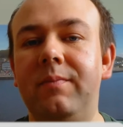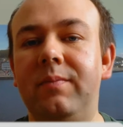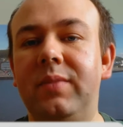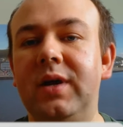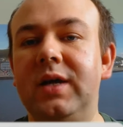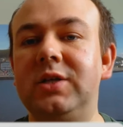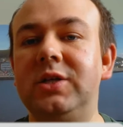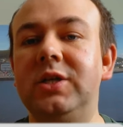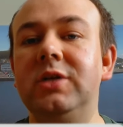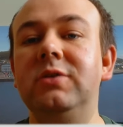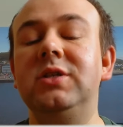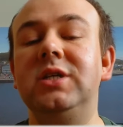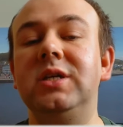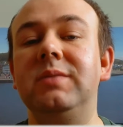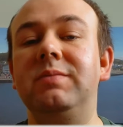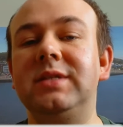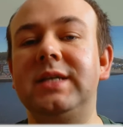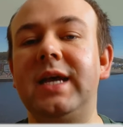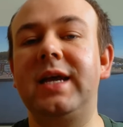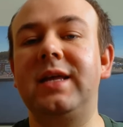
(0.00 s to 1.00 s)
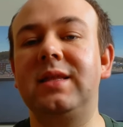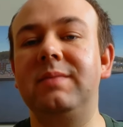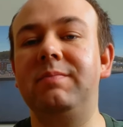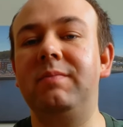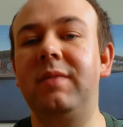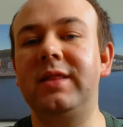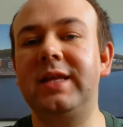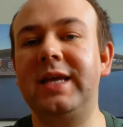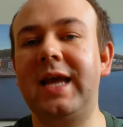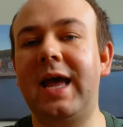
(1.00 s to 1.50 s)
but YouTube take the,
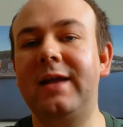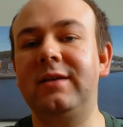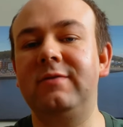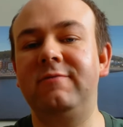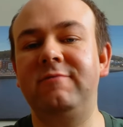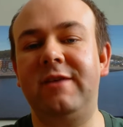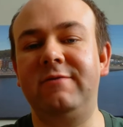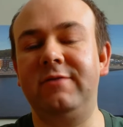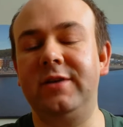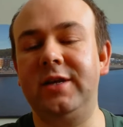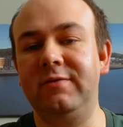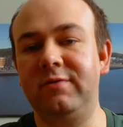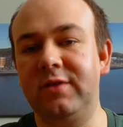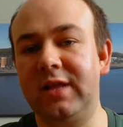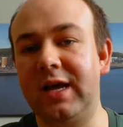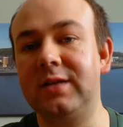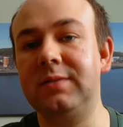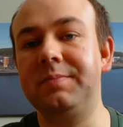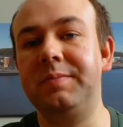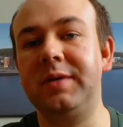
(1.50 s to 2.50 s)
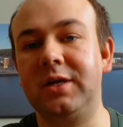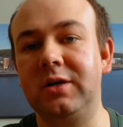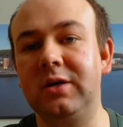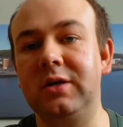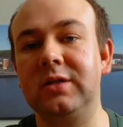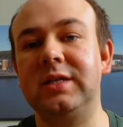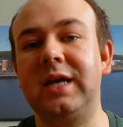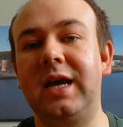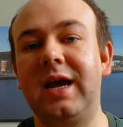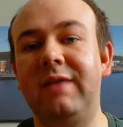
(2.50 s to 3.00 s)
the ad revenue for that,
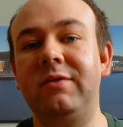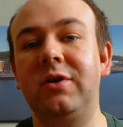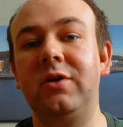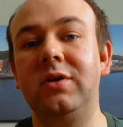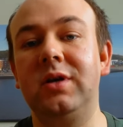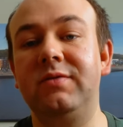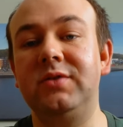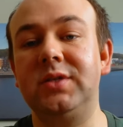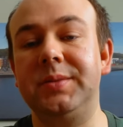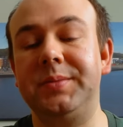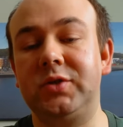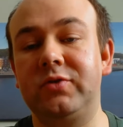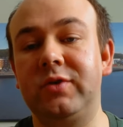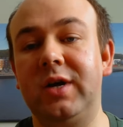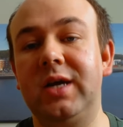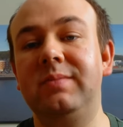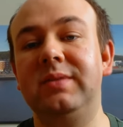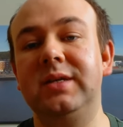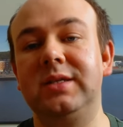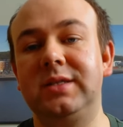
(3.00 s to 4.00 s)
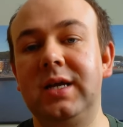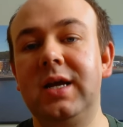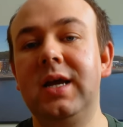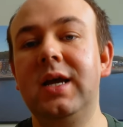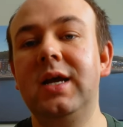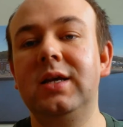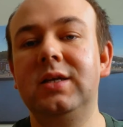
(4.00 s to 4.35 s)
because I haven't got enough subscribers,